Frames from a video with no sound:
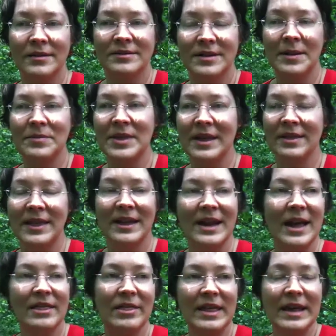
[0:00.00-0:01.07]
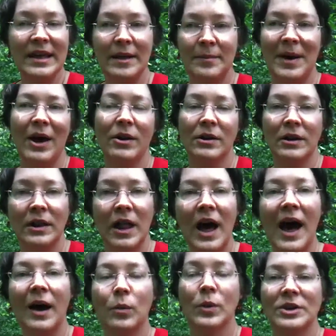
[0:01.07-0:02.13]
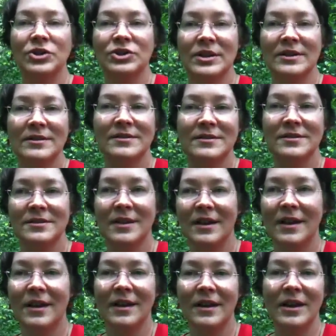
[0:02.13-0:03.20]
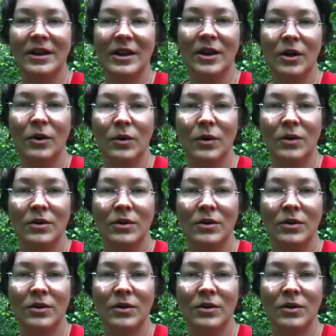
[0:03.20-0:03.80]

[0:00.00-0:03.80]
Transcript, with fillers: something that I think about a lot, which is, you know,